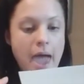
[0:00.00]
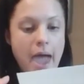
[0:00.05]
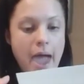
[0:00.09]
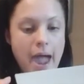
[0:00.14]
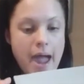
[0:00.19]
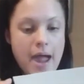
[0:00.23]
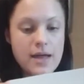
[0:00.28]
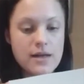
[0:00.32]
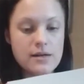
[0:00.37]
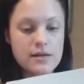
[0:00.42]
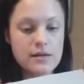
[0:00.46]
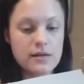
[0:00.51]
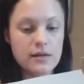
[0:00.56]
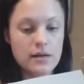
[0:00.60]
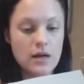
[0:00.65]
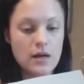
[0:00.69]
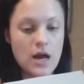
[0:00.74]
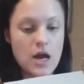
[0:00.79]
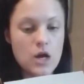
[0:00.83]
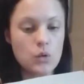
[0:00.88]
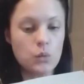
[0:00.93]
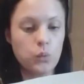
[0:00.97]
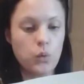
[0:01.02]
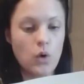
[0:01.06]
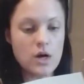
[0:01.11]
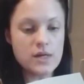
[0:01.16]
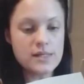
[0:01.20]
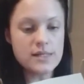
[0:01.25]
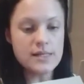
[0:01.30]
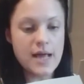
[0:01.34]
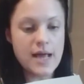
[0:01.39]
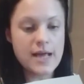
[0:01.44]
And it
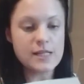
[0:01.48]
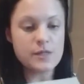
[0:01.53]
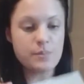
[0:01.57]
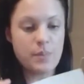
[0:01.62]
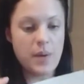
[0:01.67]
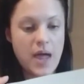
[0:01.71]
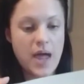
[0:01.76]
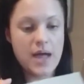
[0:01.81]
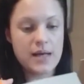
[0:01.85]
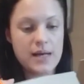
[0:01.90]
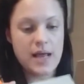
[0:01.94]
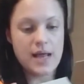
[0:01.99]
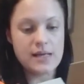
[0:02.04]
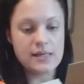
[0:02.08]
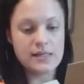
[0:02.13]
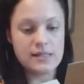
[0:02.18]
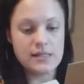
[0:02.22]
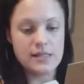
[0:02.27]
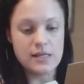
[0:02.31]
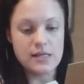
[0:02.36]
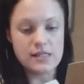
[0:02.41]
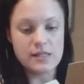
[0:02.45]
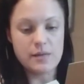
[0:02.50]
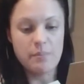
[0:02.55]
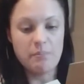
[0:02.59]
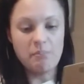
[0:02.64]
wasn't as bad as this.